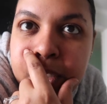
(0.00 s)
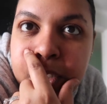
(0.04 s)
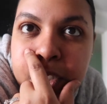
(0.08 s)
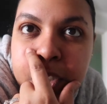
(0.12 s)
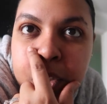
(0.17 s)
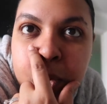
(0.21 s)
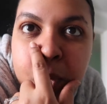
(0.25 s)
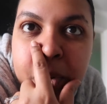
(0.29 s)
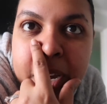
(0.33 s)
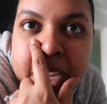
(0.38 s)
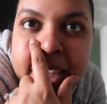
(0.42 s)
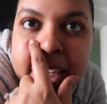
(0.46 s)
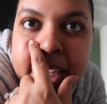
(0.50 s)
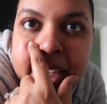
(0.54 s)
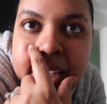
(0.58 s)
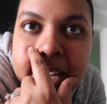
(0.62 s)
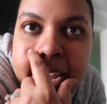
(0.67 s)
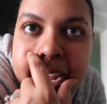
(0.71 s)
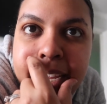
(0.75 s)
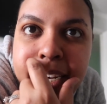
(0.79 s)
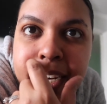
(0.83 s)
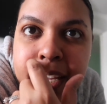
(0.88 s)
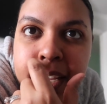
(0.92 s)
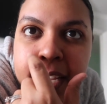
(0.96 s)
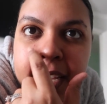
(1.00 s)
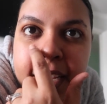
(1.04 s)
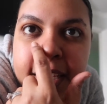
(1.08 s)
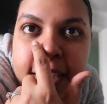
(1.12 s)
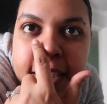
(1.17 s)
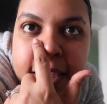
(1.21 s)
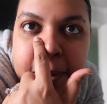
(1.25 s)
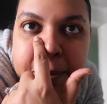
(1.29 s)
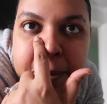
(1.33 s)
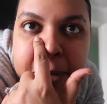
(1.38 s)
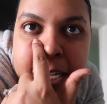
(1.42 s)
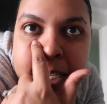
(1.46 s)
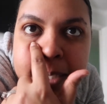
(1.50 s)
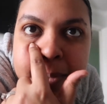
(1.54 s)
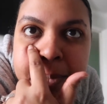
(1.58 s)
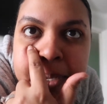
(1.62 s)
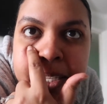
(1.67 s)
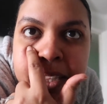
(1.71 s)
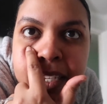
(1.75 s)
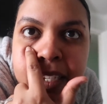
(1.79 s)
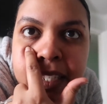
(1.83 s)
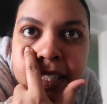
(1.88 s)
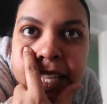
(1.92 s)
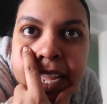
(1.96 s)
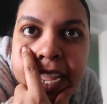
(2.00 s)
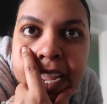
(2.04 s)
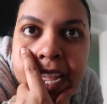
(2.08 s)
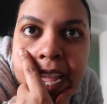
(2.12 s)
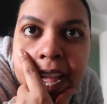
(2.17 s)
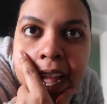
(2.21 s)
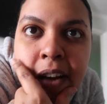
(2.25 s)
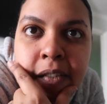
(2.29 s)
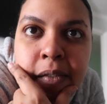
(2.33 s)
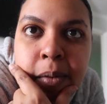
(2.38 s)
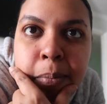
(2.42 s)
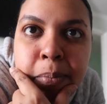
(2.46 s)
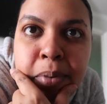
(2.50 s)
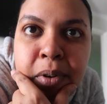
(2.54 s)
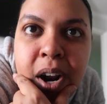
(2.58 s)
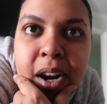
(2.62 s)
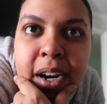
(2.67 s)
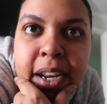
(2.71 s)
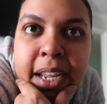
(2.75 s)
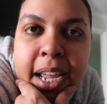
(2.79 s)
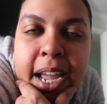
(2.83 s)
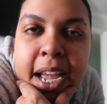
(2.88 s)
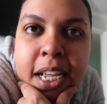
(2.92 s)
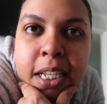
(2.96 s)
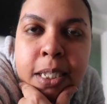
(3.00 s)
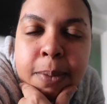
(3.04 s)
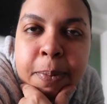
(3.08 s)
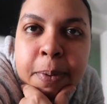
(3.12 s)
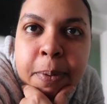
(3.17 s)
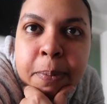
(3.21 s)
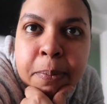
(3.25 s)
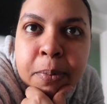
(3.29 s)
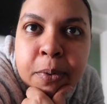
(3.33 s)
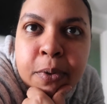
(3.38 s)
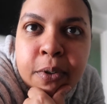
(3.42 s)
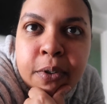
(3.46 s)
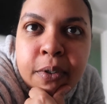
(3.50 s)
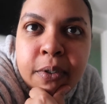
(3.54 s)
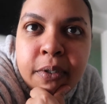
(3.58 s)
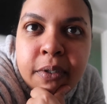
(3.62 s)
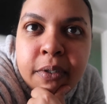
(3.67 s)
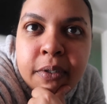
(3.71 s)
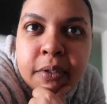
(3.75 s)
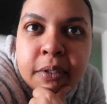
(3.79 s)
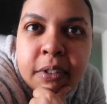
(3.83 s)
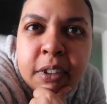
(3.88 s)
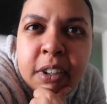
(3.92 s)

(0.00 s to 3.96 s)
Yeah. The way the lighting is, it makes me look like I have a brolic ass pimple.